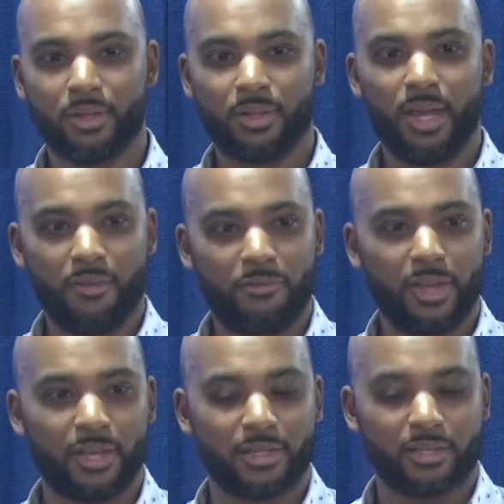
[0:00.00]

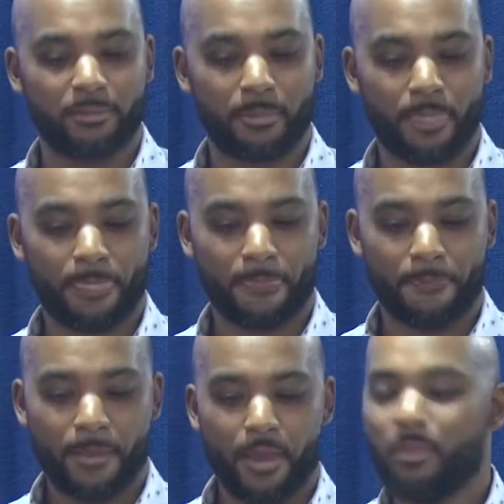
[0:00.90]
Netflix.
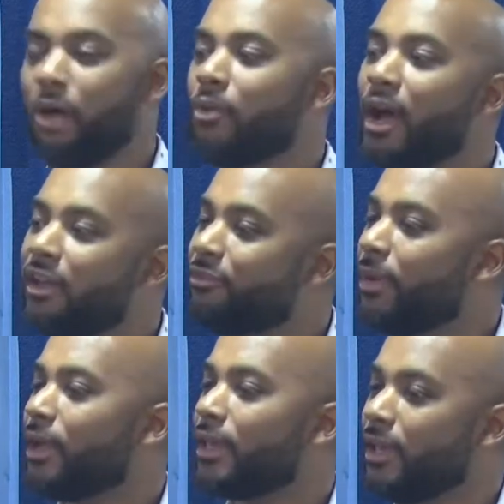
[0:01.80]
My wife,
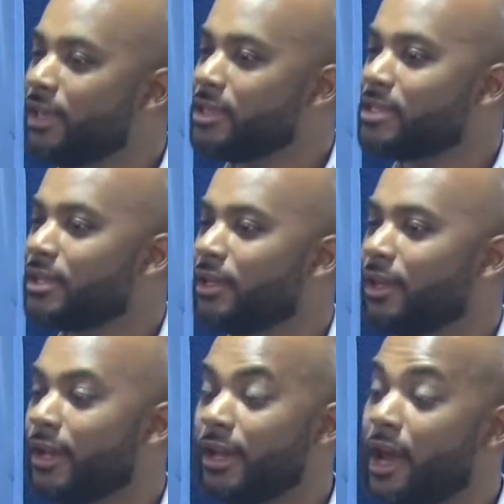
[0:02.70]
my kids,
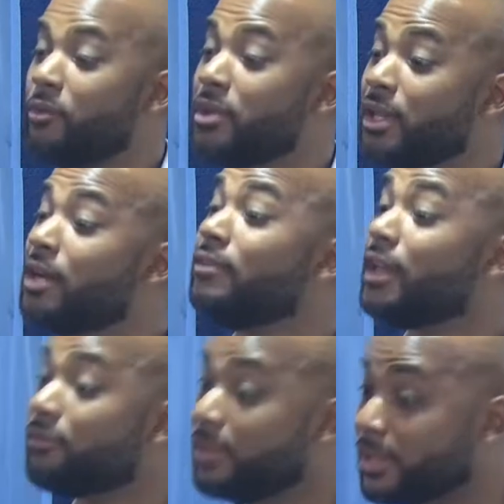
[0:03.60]
and I, we love
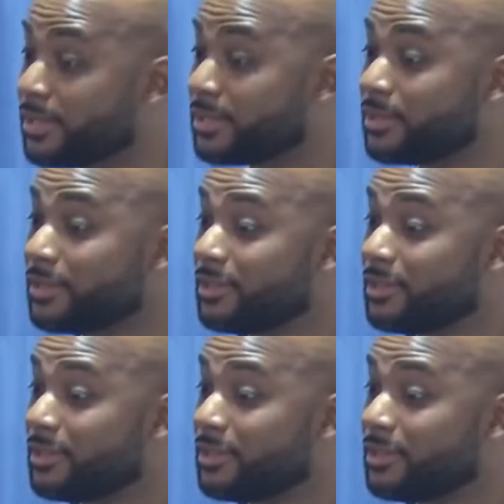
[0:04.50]
Netflix.